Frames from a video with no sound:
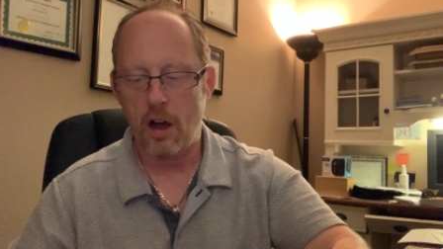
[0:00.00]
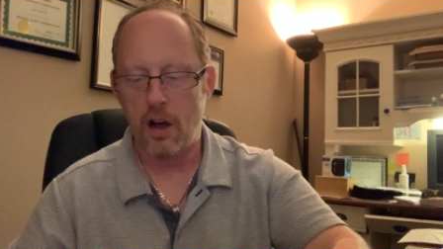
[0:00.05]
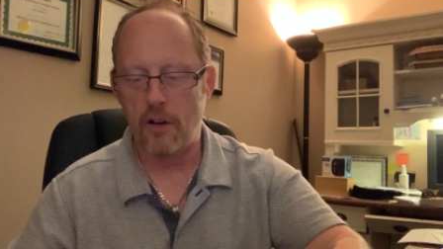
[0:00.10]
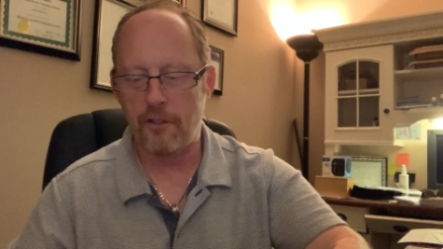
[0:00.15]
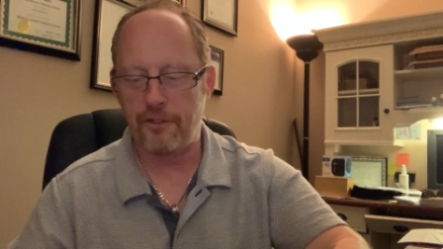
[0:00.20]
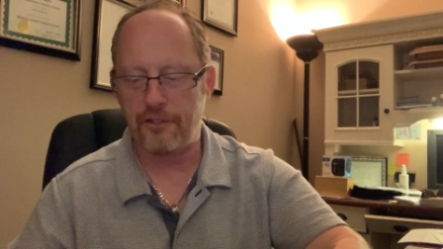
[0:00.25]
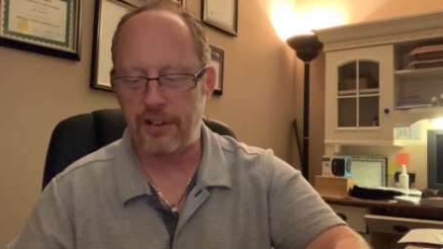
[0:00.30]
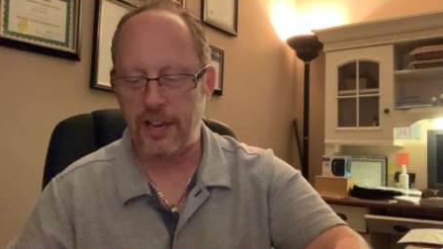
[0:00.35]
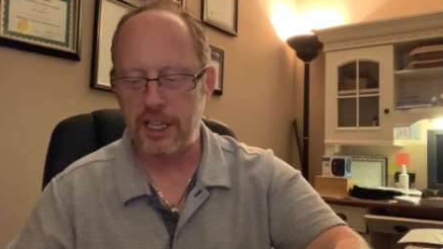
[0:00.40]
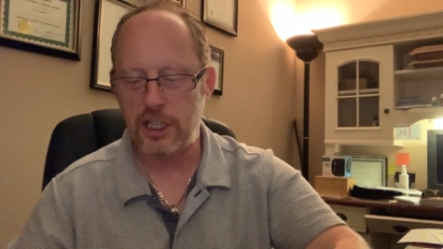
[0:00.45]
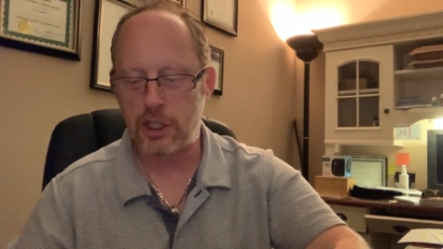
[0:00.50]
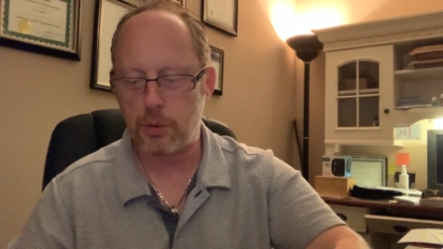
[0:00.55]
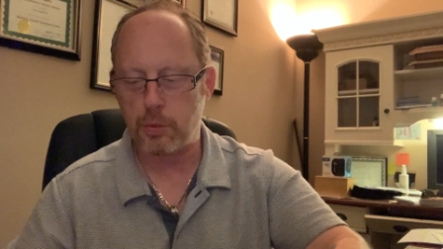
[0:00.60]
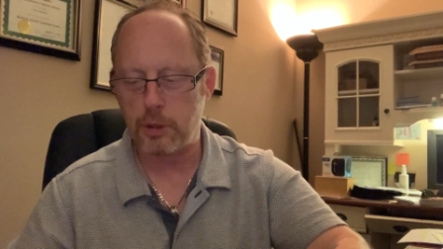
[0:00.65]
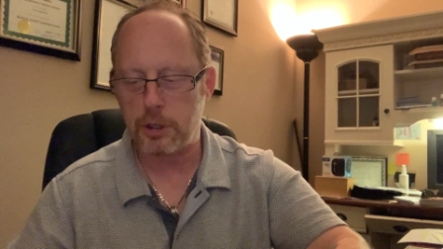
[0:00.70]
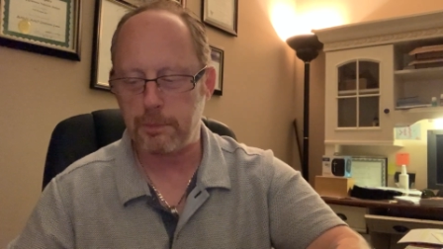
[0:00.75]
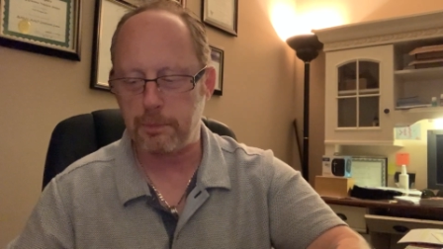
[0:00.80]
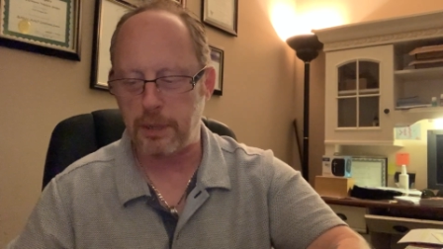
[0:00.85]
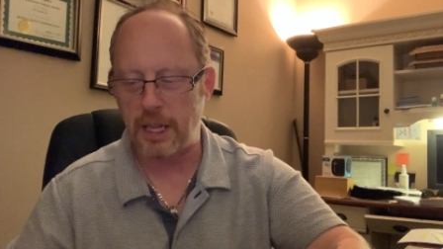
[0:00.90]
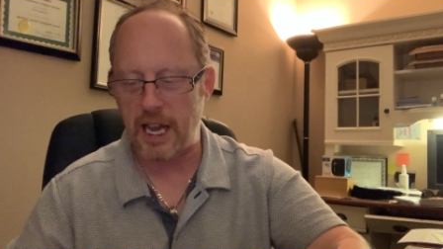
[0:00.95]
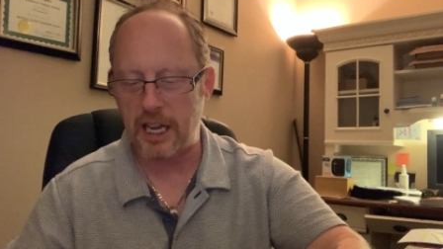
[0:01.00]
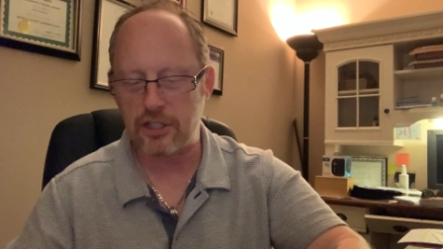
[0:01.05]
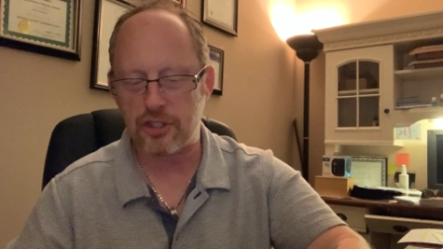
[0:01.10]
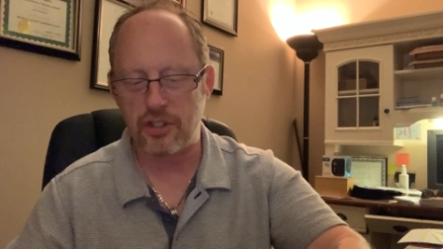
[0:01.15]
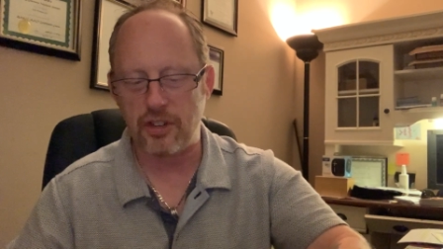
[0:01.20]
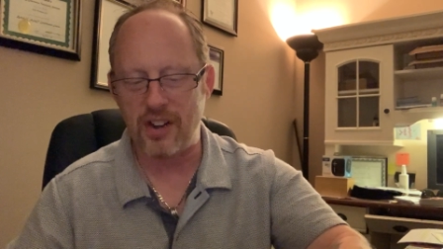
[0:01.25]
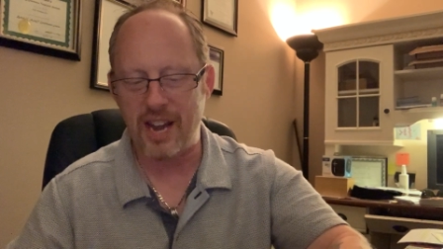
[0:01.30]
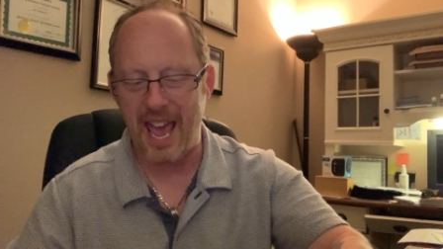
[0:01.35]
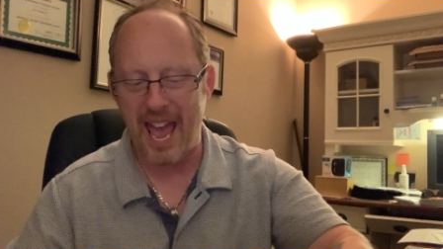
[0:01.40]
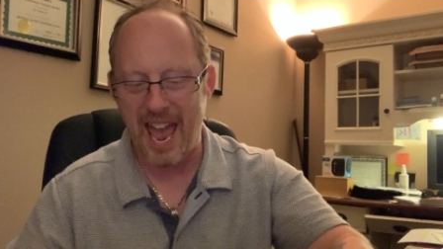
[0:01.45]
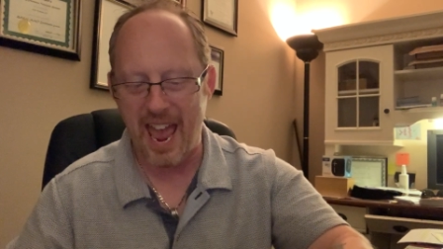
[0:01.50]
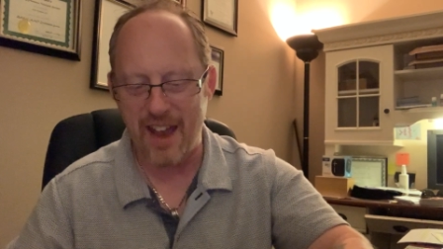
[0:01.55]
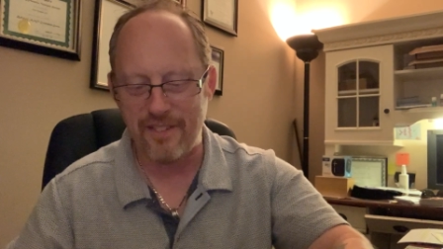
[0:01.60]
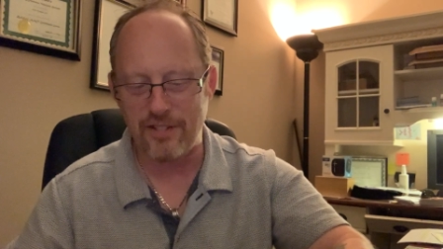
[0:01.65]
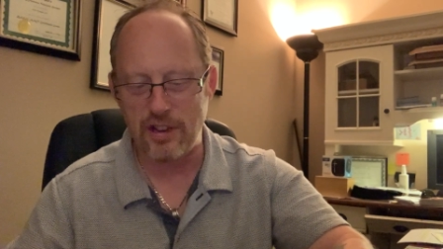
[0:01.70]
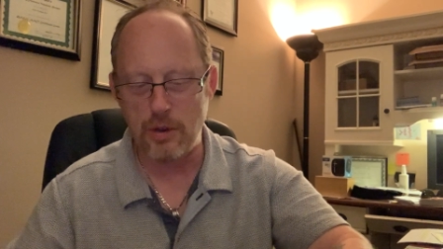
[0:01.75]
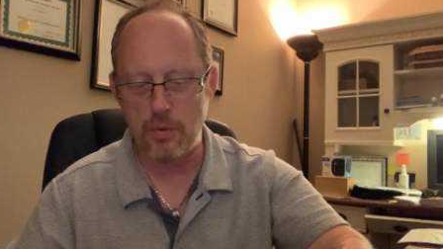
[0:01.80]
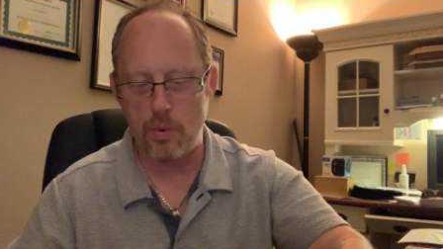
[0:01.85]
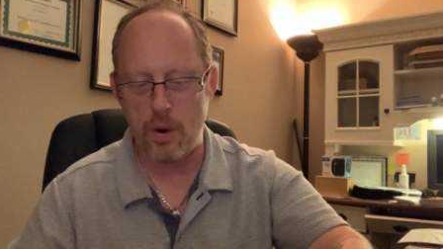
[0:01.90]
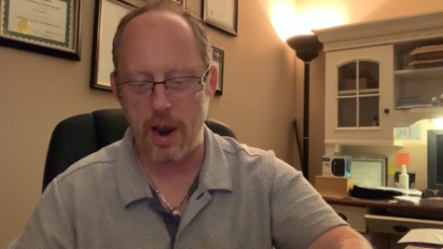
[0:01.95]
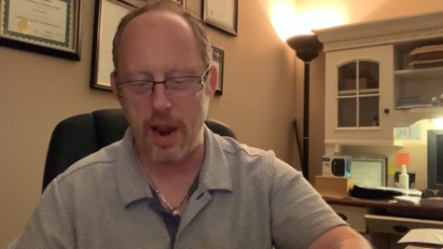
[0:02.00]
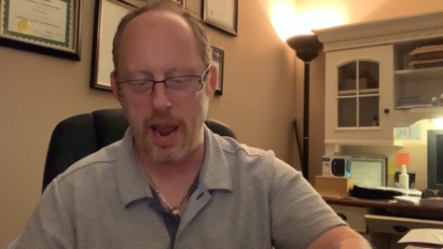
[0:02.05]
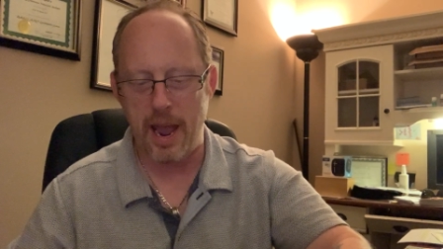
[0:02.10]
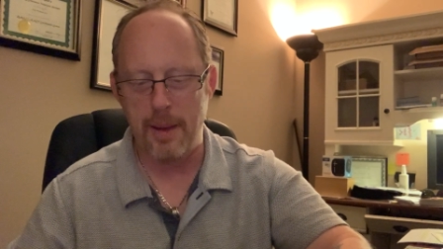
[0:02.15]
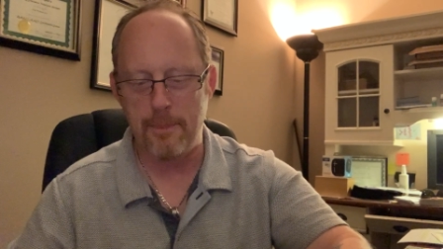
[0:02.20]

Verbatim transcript: Her face was plastered everywhere